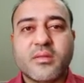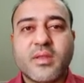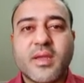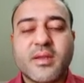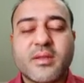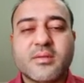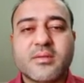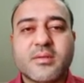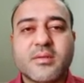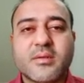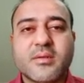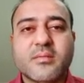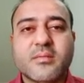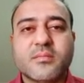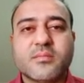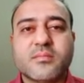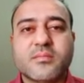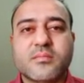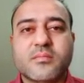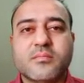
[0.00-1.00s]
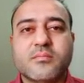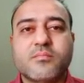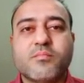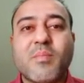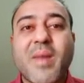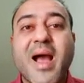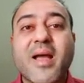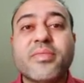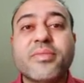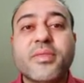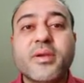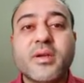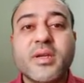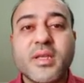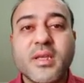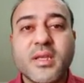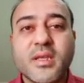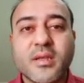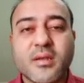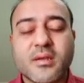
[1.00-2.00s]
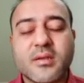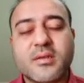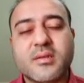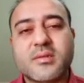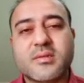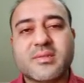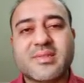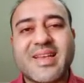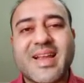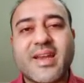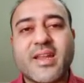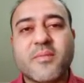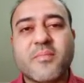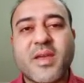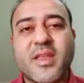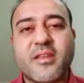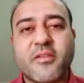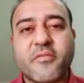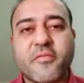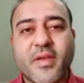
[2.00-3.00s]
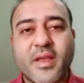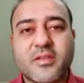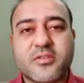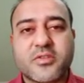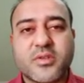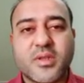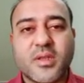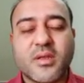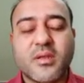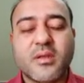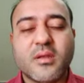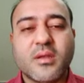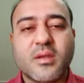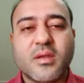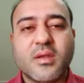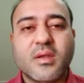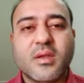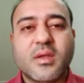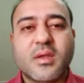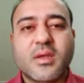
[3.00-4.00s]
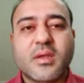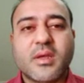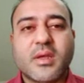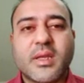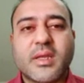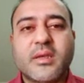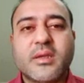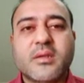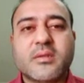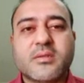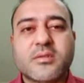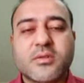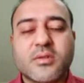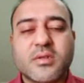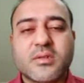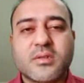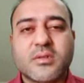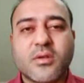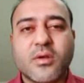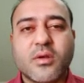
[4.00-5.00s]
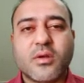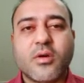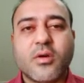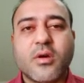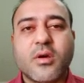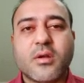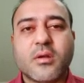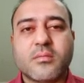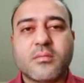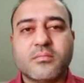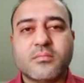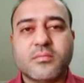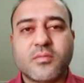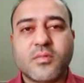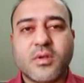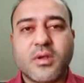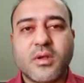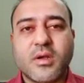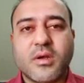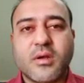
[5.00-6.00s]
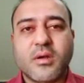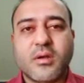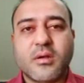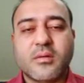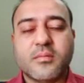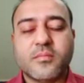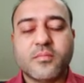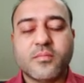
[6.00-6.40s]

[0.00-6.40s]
There is a Bandhani sari manufacturing industries or uh,